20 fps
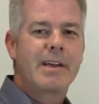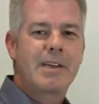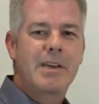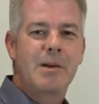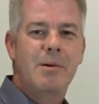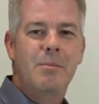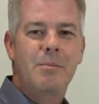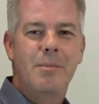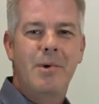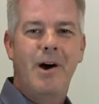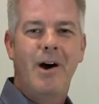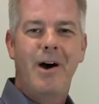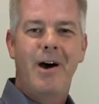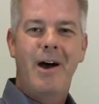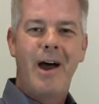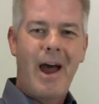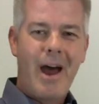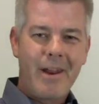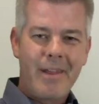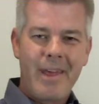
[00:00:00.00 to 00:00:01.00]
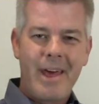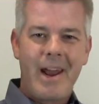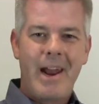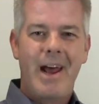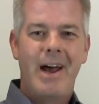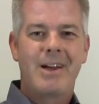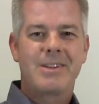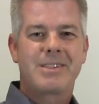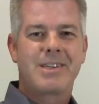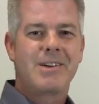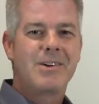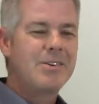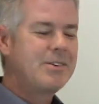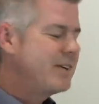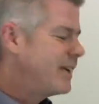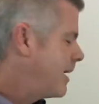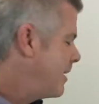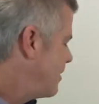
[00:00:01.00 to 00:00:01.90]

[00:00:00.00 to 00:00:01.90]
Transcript: get them out of that house and on